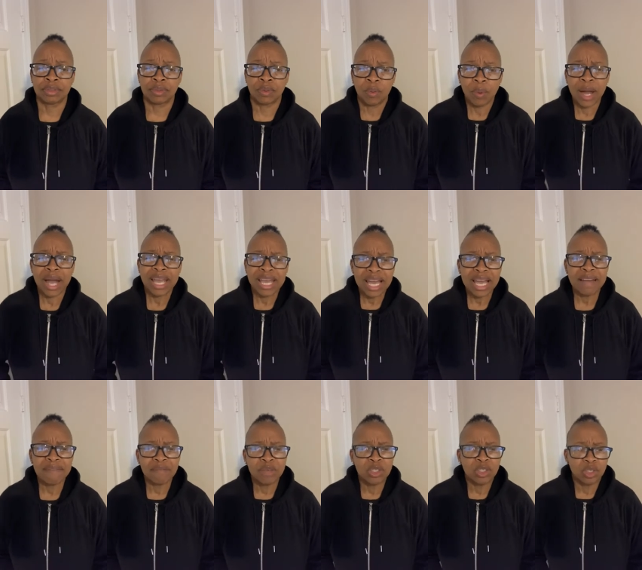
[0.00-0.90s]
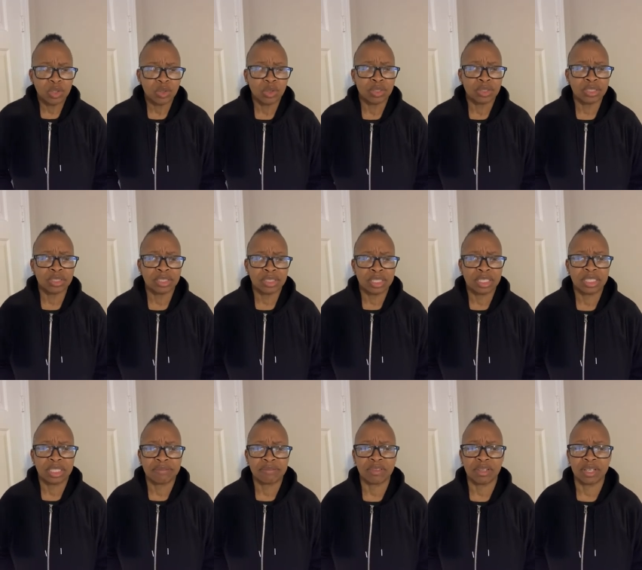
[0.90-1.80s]
Why have you chosen to
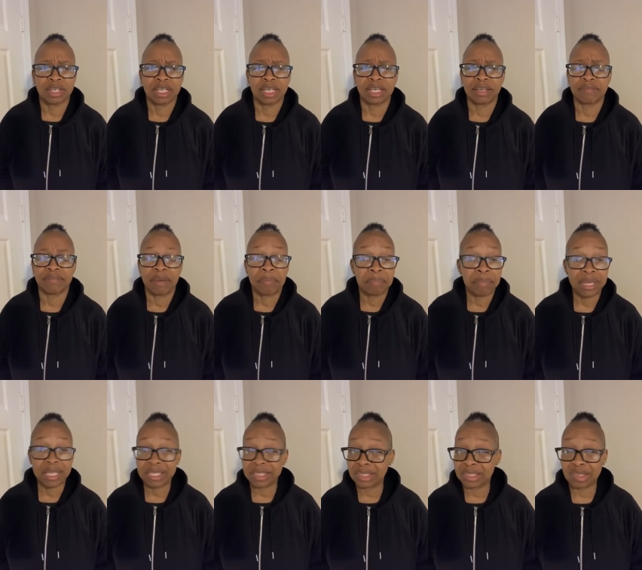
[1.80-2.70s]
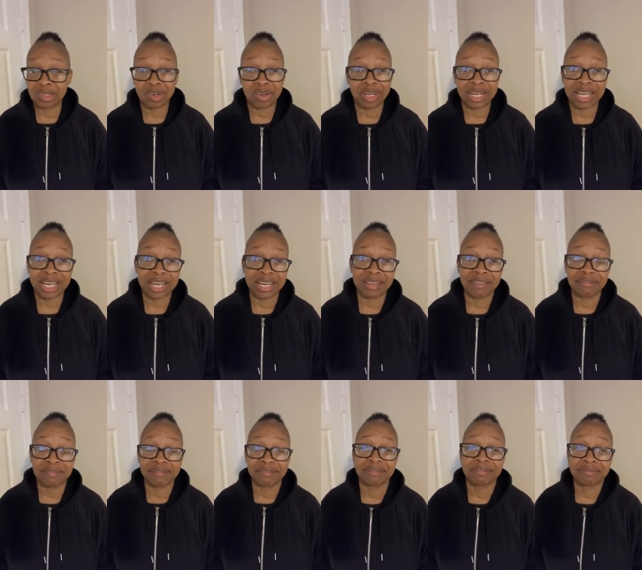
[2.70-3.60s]
live your life? I mean, it's your
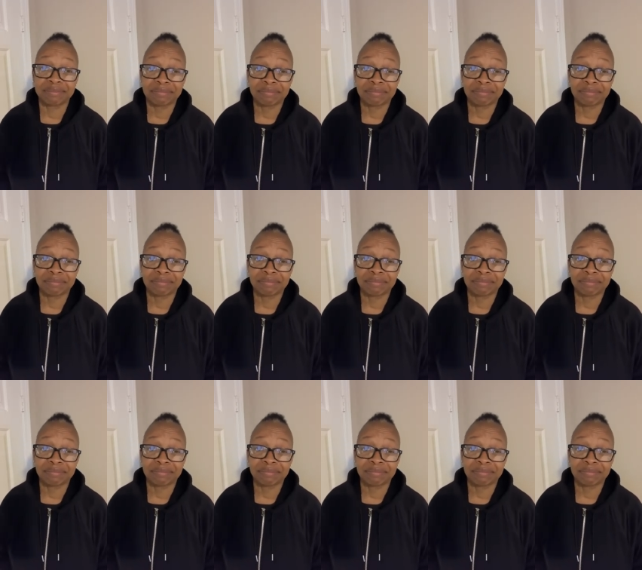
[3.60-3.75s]
life.